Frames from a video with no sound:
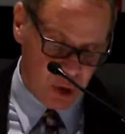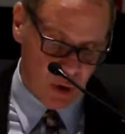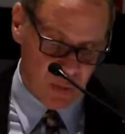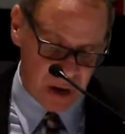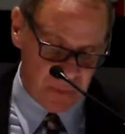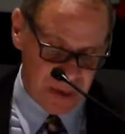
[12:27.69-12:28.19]
"You
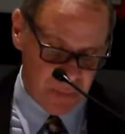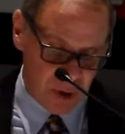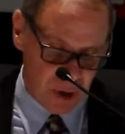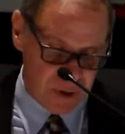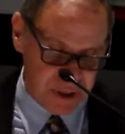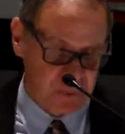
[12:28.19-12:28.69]
are my
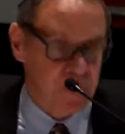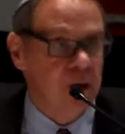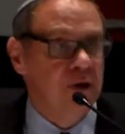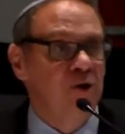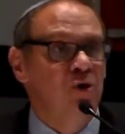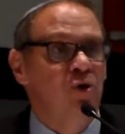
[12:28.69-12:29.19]
people, O
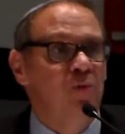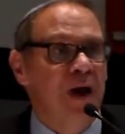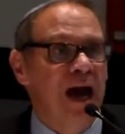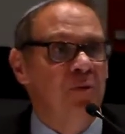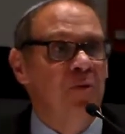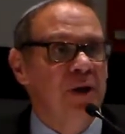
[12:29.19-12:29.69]
Israel, in whom
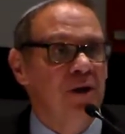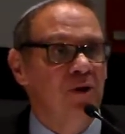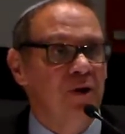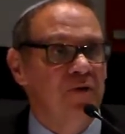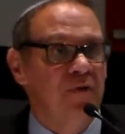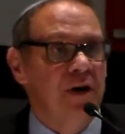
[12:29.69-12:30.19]
I will be
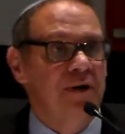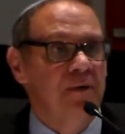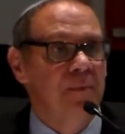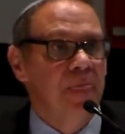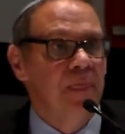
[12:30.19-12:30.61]
glorified."